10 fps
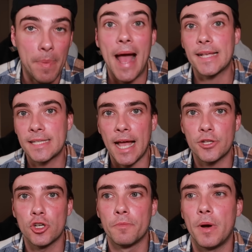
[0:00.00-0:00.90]
pass
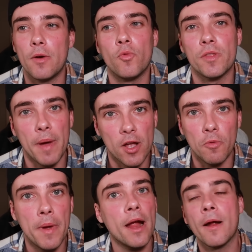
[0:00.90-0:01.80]
catcher, but with Michael
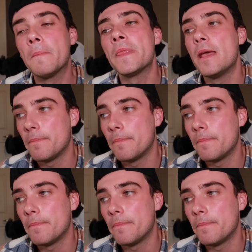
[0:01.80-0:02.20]
Mayer,